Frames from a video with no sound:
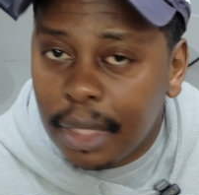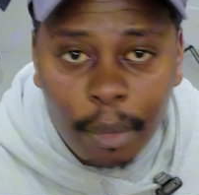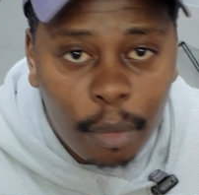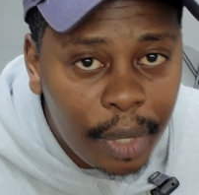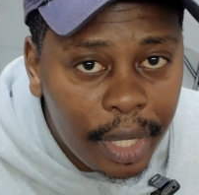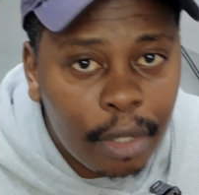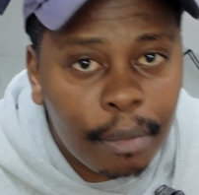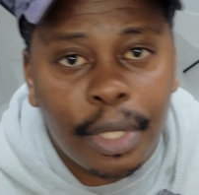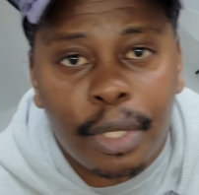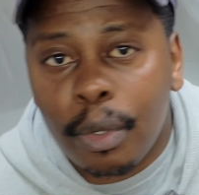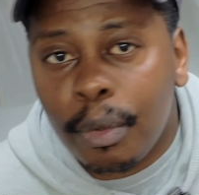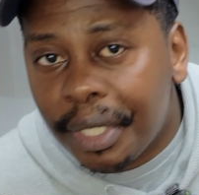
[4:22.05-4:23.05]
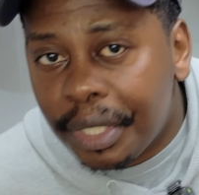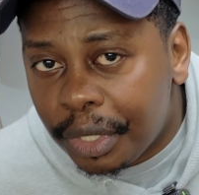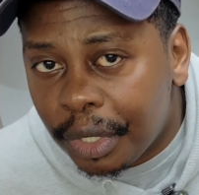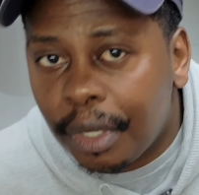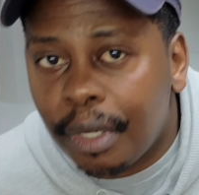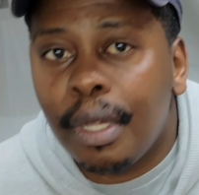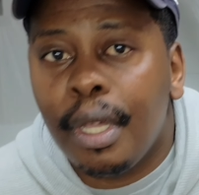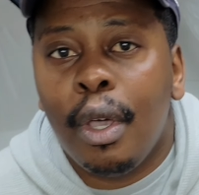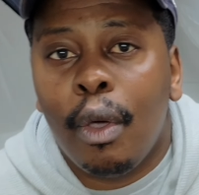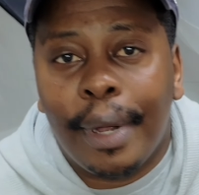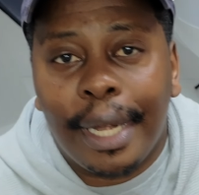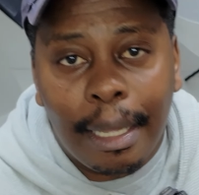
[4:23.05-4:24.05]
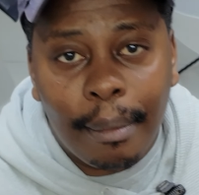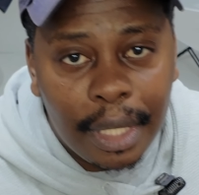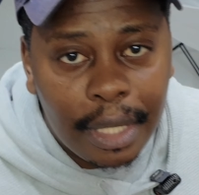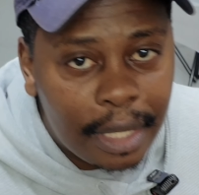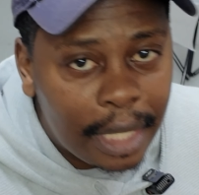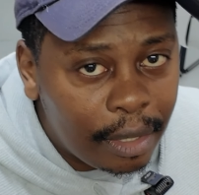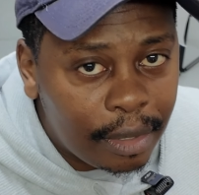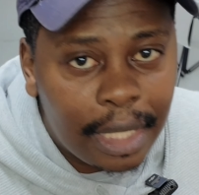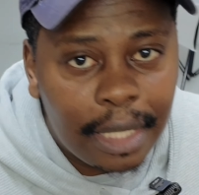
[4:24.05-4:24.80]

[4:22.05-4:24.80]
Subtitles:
The wheel must always turn when coming to sales.